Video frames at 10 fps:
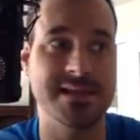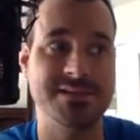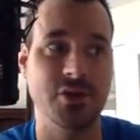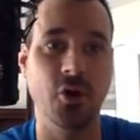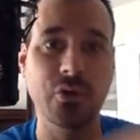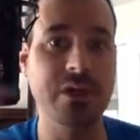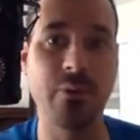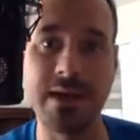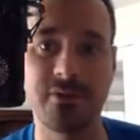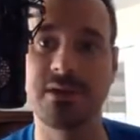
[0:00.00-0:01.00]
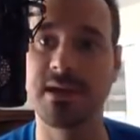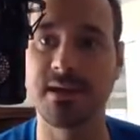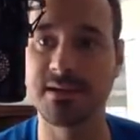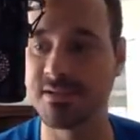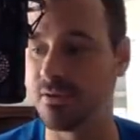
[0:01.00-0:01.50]
That's the only way you can get
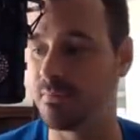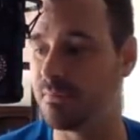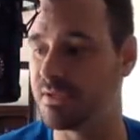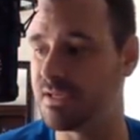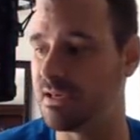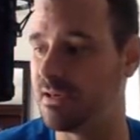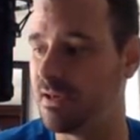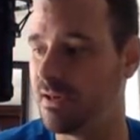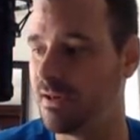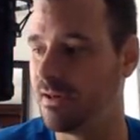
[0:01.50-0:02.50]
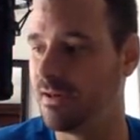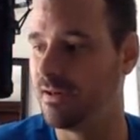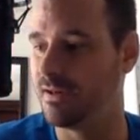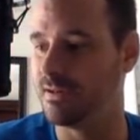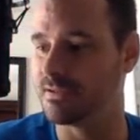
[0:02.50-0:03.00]
kicked out of BBD
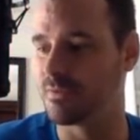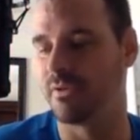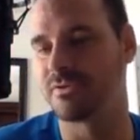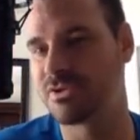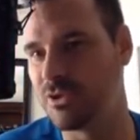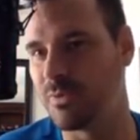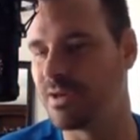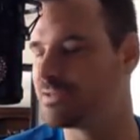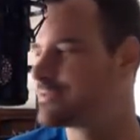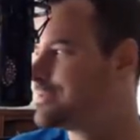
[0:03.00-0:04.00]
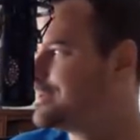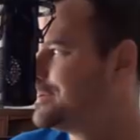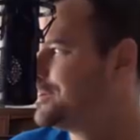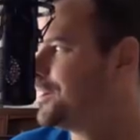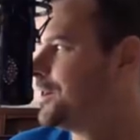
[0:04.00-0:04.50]
is, well, there's 2 ways.
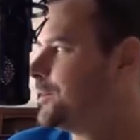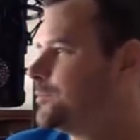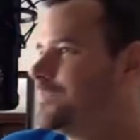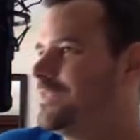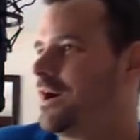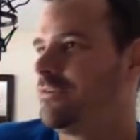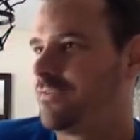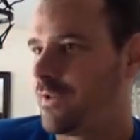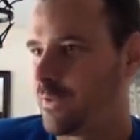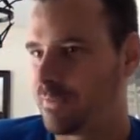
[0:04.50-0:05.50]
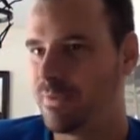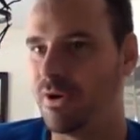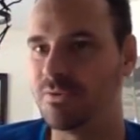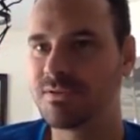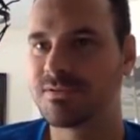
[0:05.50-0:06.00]
Not following
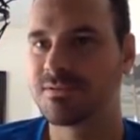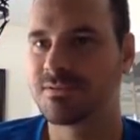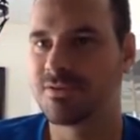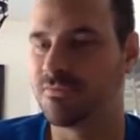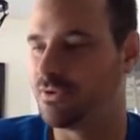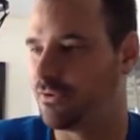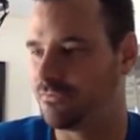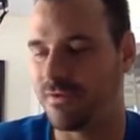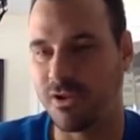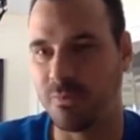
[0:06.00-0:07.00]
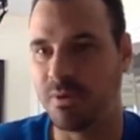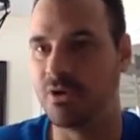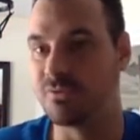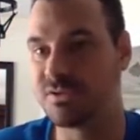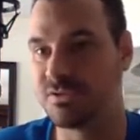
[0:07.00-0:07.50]
posts. So if you don't follow
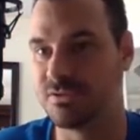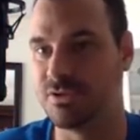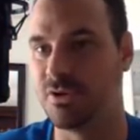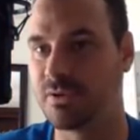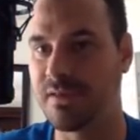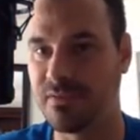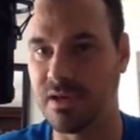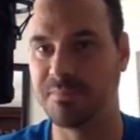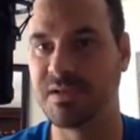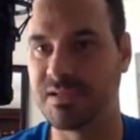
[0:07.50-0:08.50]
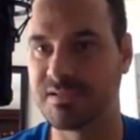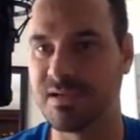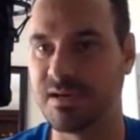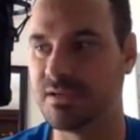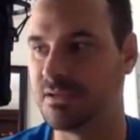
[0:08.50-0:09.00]
posts, you don't get the updates
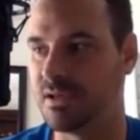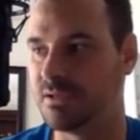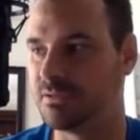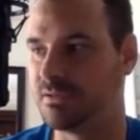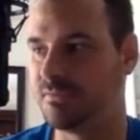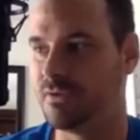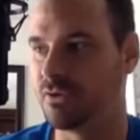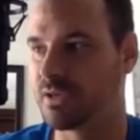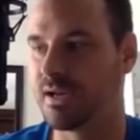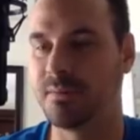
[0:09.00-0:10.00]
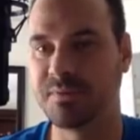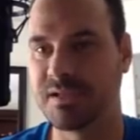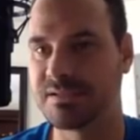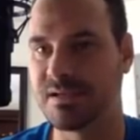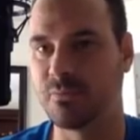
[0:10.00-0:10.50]
done. And if you don't get
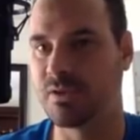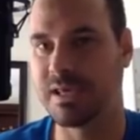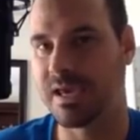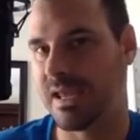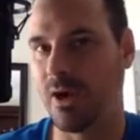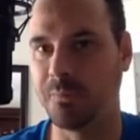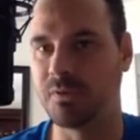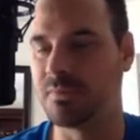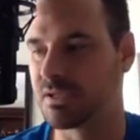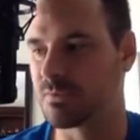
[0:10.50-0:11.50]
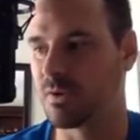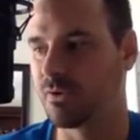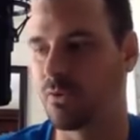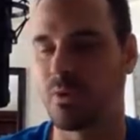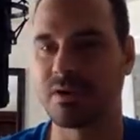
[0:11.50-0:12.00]
updates done, we can't help you because we
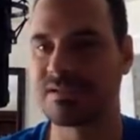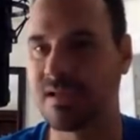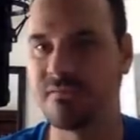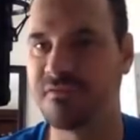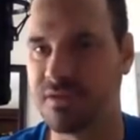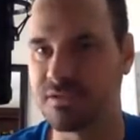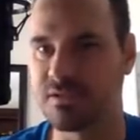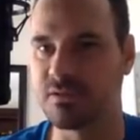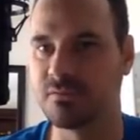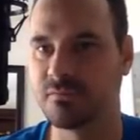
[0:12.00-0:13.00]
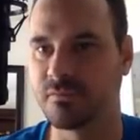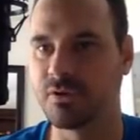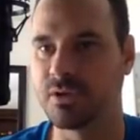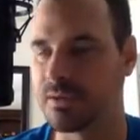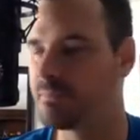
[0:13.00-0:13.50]
don't know where to send funds to for
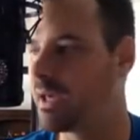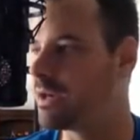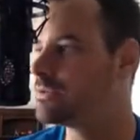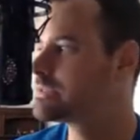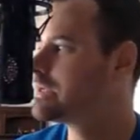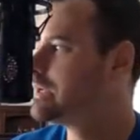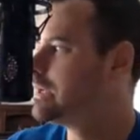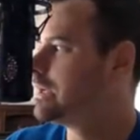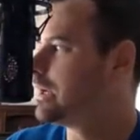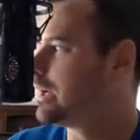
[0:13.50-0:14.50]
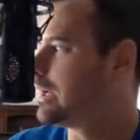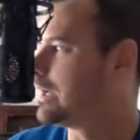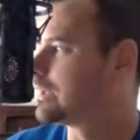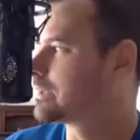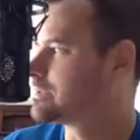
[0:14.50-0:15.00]
you to get payouts.
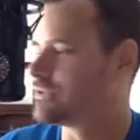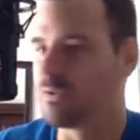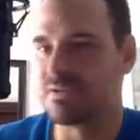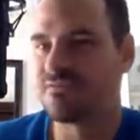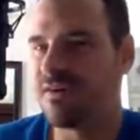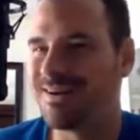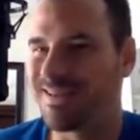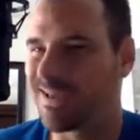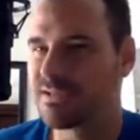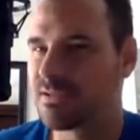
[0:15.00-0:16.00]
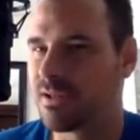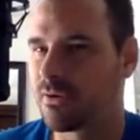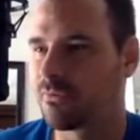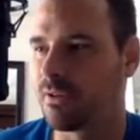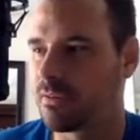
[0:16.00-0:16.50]
Because no one's funding, so they
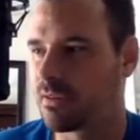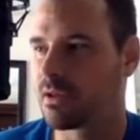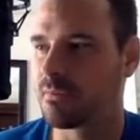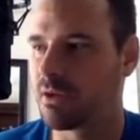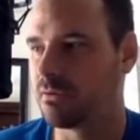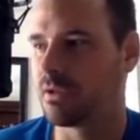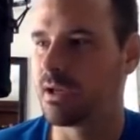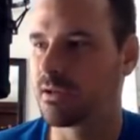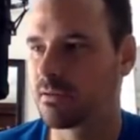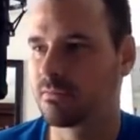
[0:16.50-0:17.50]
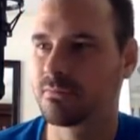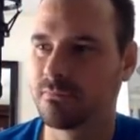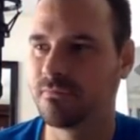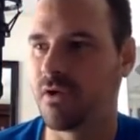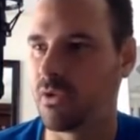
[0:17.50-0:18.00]
don't really think about like
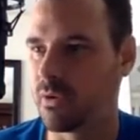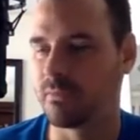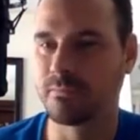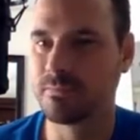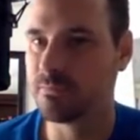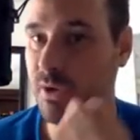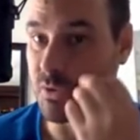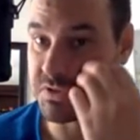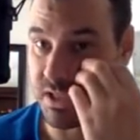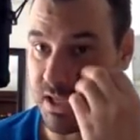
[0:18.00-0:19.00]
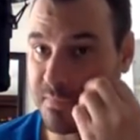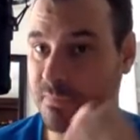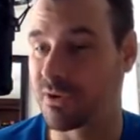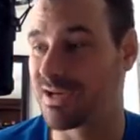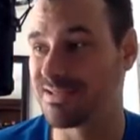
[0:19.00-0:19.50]
following posts. A lot of
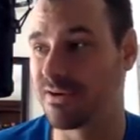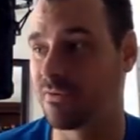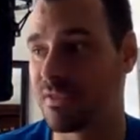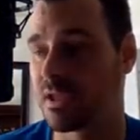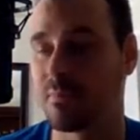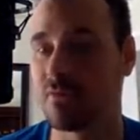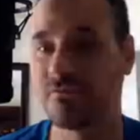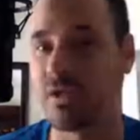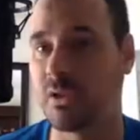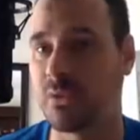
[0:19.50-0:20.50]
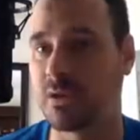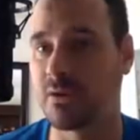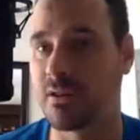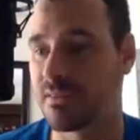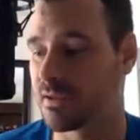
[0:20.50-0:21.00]
people, guys, they don't think about following
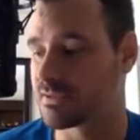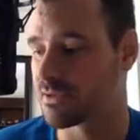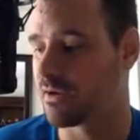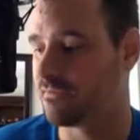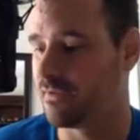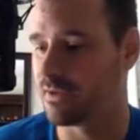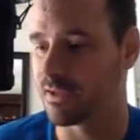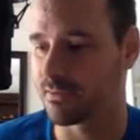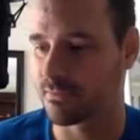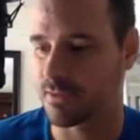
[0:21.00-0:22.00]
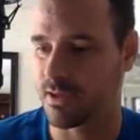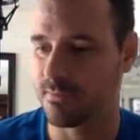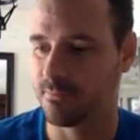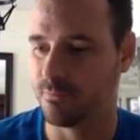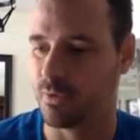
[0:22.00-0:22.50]
or anything because they're not funding.
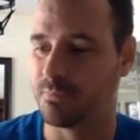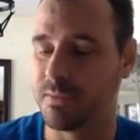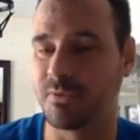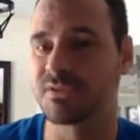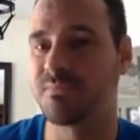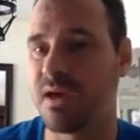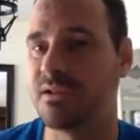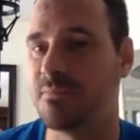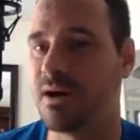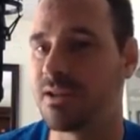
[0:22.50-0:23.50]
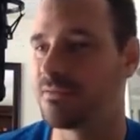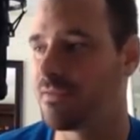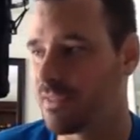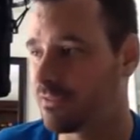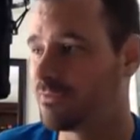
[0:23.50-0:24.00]
Okay, when people spend money,
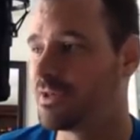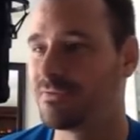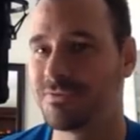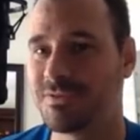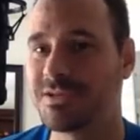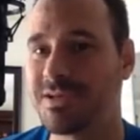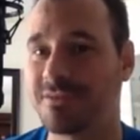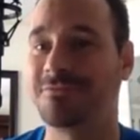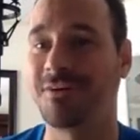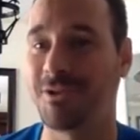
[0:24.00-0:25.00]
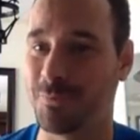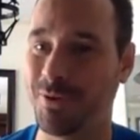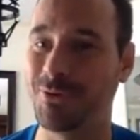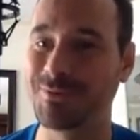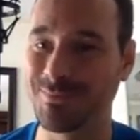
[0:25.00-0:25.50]
then they tend to follow
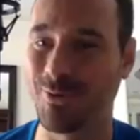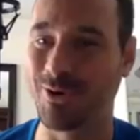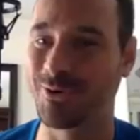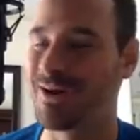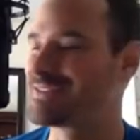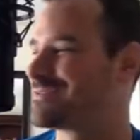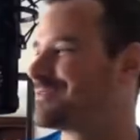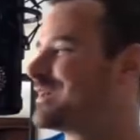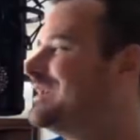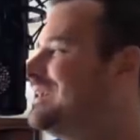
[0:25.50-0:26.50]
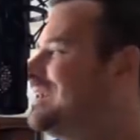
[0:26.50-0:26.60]
posts more aggressively.